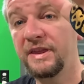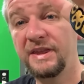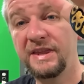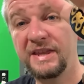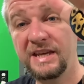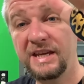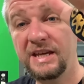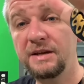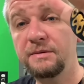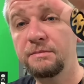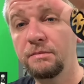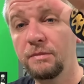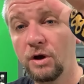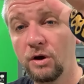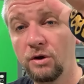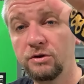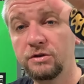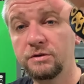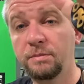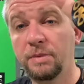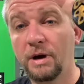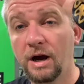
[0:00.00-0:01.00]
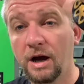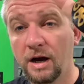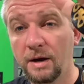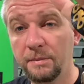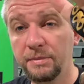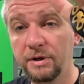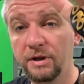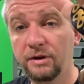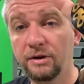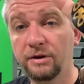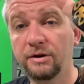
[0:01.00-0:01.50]
the most
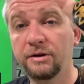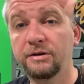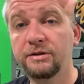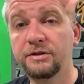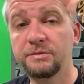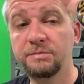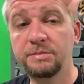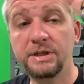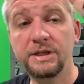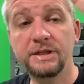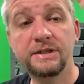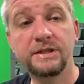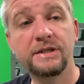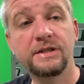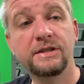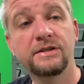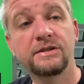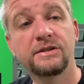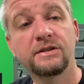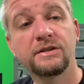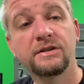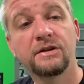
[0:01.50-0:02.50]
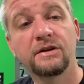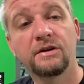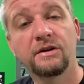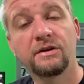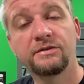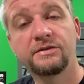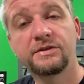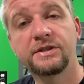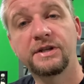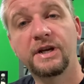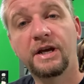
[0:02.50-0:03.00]
popular species
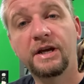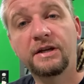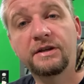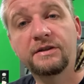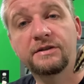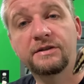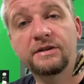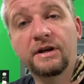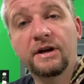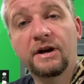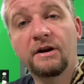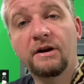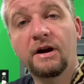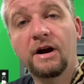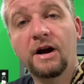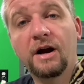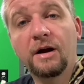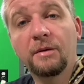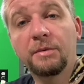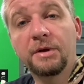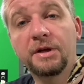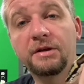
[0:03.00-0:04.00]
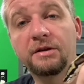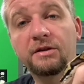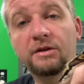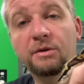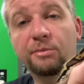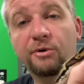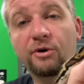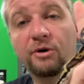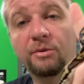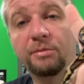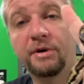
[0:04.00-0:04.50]
of snakes in our hobby, the
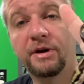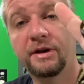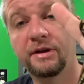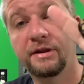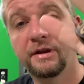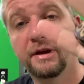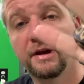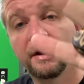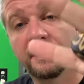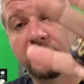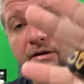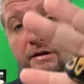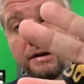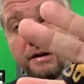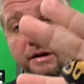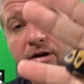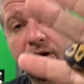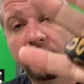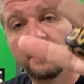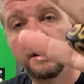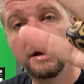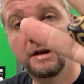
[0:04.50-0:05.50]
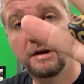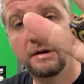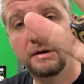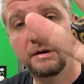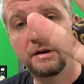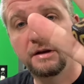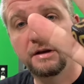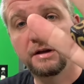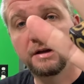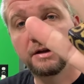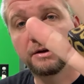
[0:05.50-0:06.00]
ball python.
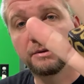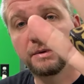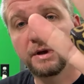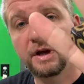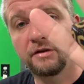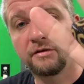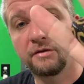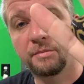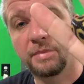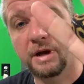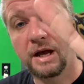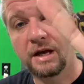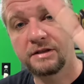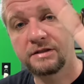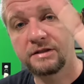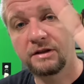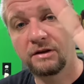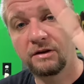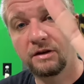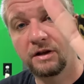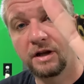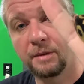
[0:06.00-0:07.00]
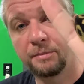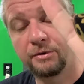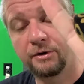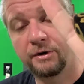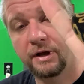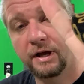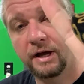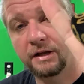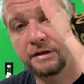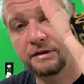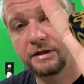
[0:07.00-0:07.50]
Here we have a pastel leopard
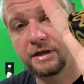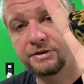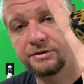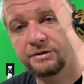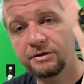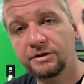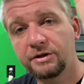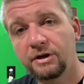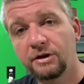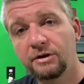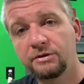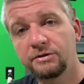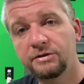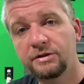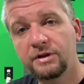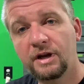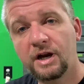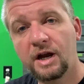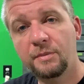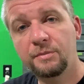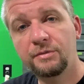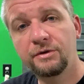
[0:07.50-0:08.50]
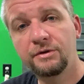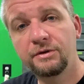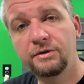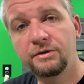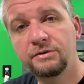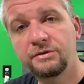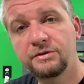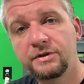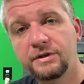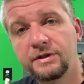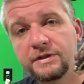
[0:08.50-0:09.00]
het desert ghost that I
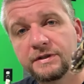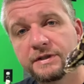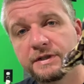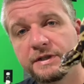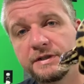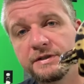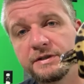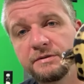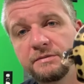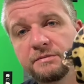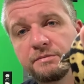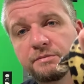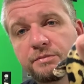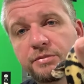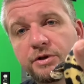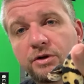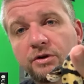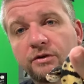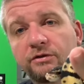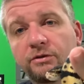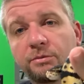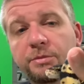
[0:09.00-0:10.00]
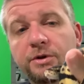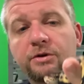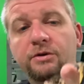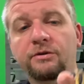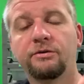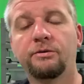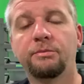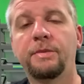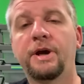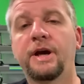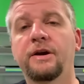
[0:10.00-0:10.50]
produced this season. Beautiful,
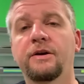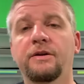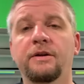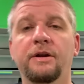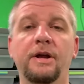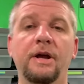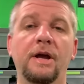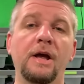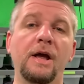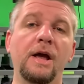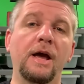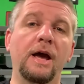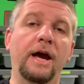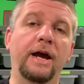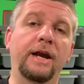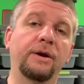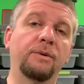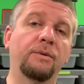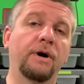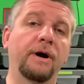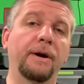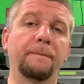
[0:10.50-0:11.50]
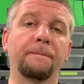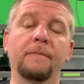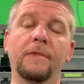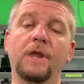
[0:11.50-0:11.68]
beautiful male. Anyway,